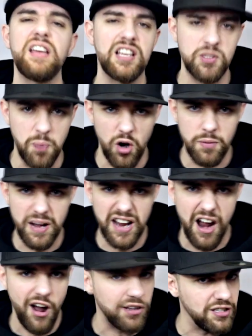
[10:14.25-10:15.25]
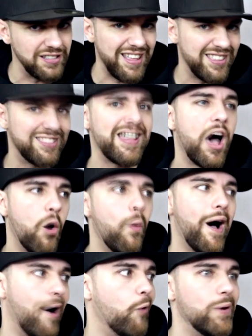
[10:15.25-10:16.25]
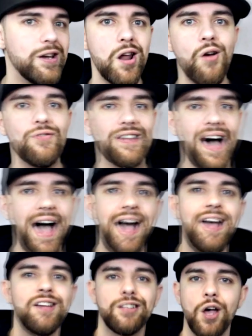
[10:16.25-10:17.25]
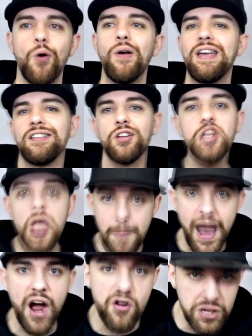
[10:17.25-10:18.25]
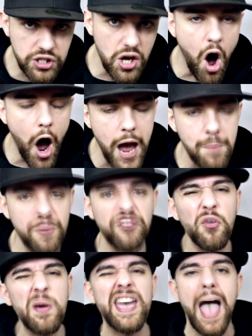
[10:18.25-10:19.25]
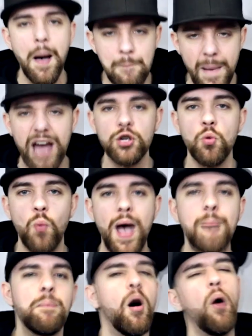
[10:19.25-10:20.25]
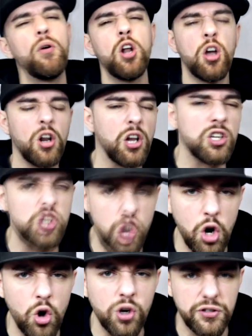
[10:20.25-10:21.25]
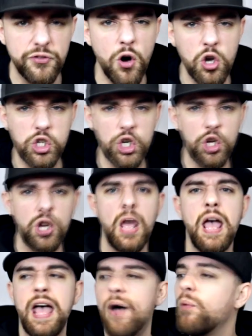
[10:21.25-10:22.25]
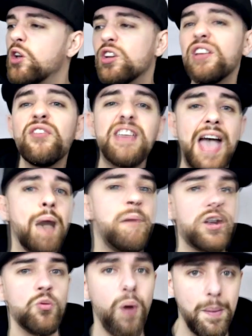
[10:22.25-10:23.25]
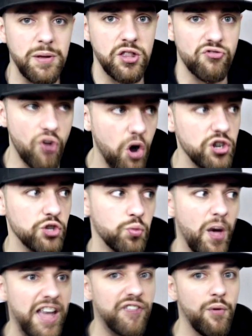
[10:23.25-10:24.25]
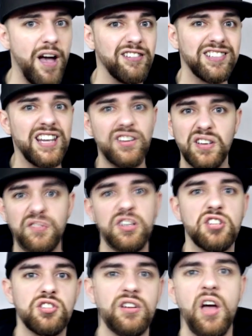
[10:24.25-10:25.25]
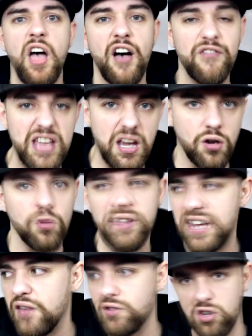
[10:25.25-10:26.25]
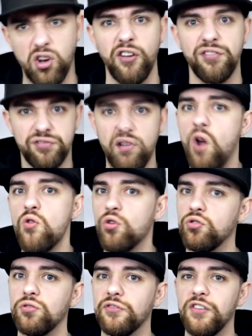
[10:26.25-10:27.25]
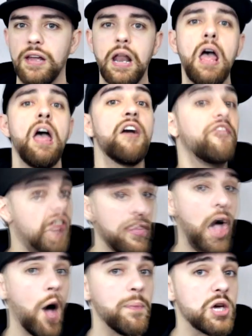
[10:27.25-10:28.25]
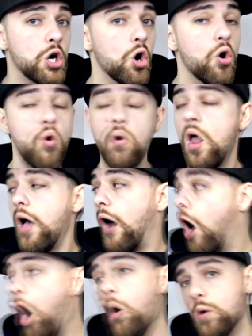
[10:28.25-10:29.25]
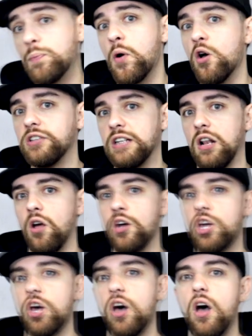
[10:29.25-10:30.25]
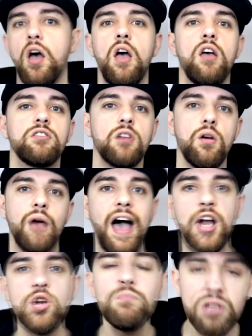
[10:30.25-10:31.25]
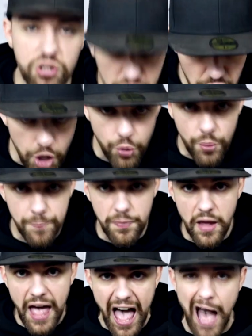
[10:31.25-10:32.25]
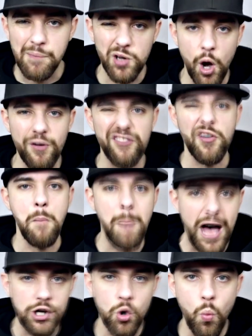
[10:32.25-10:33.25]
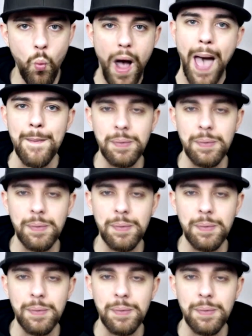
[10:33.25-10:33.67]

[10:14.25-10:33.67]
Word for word: get Spider-Man characters. They sell well, we know that. So it's only a matter of time before we get a Madame Web, but I would like a, like a deluxe version. Uh, we could even get a Madame Web in the Rider's Wave, where instead of giving us a, a vehicle, they give us like a throne or something. I think that would be cool. I would personally like her. So at number two, I'm going for Madame Web.